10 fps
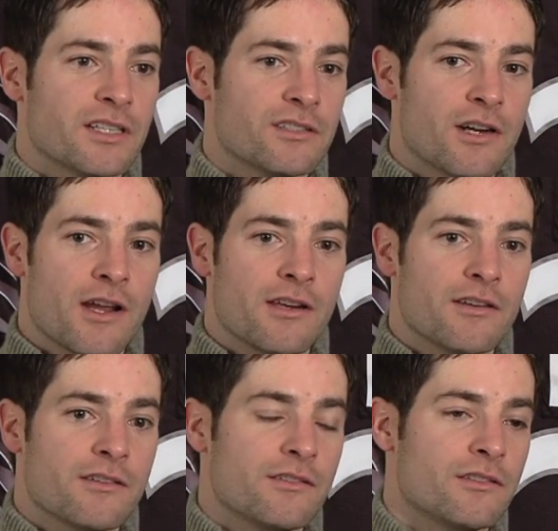I try
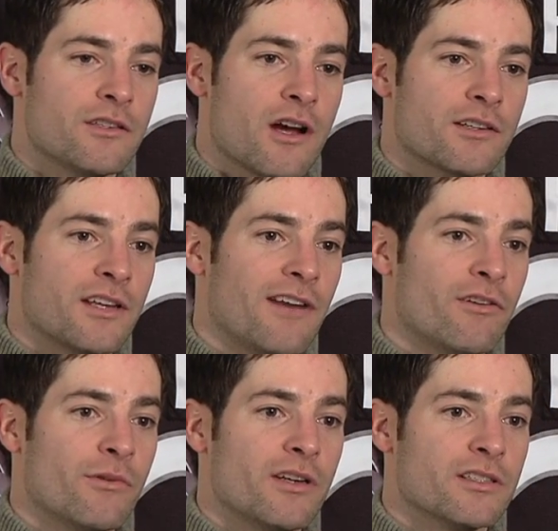and talk to
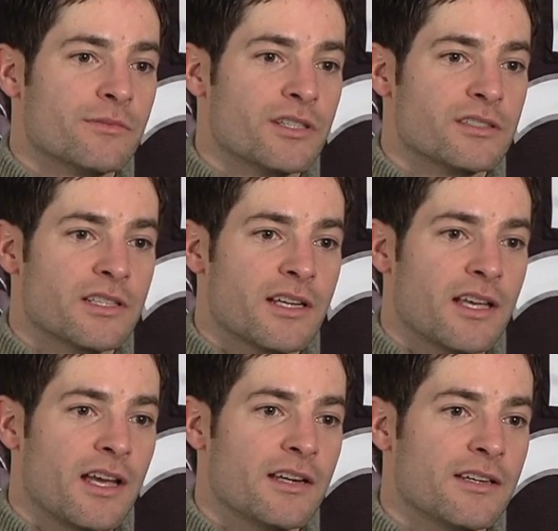everyone as much as I
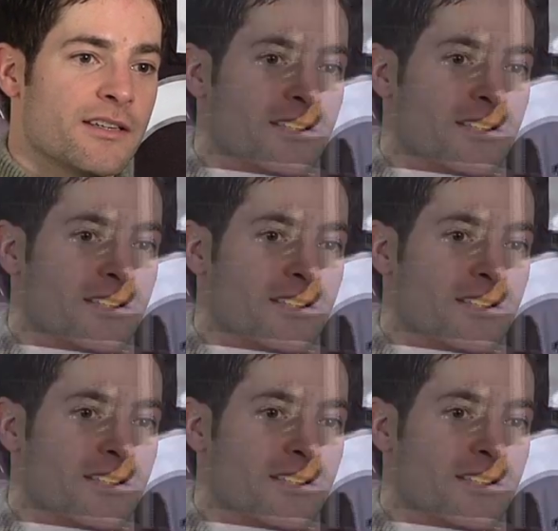can,